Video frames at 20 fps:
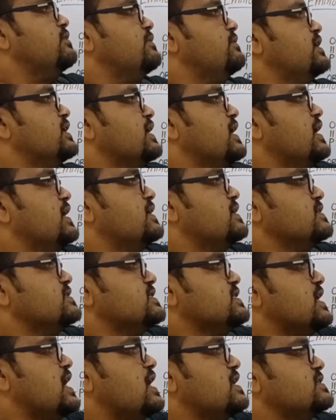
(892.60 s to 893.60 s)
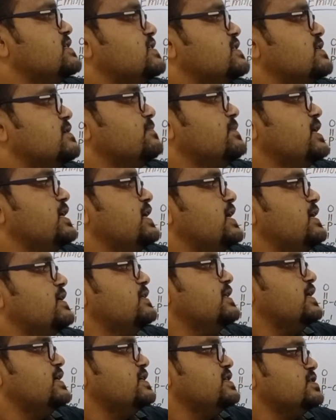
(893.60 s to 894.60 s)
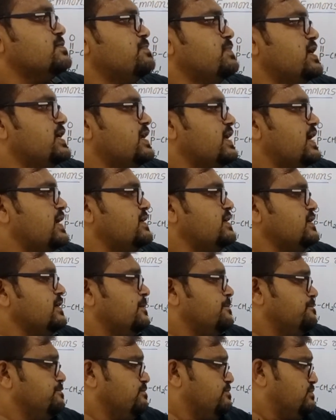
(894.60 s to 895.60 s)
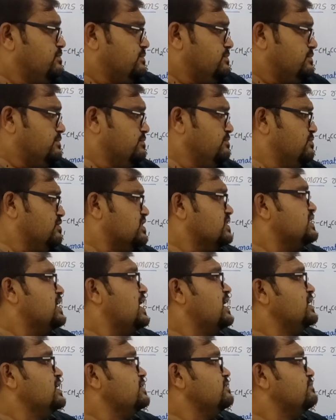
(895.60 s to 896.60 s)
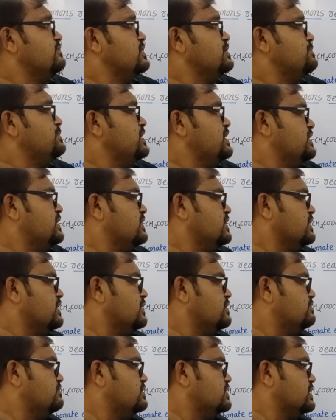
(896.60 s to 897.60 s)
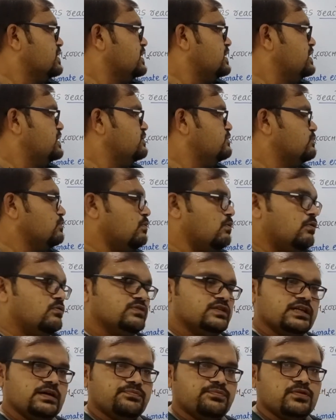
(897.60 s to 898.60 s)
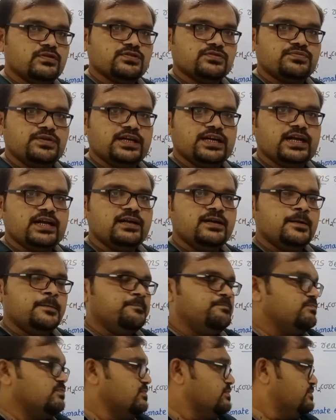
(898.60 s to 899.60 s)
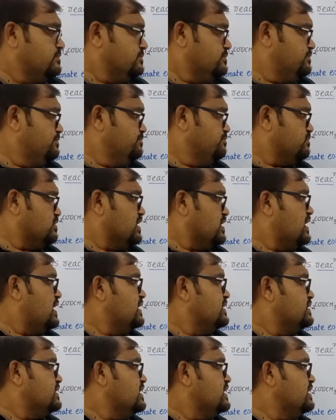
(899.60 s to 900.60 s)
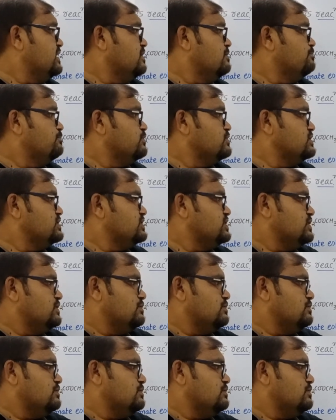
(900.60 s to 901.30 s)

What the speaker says: will get charge intermediate, that is butane, then it will be converted into oxaphosphetane, and decomposition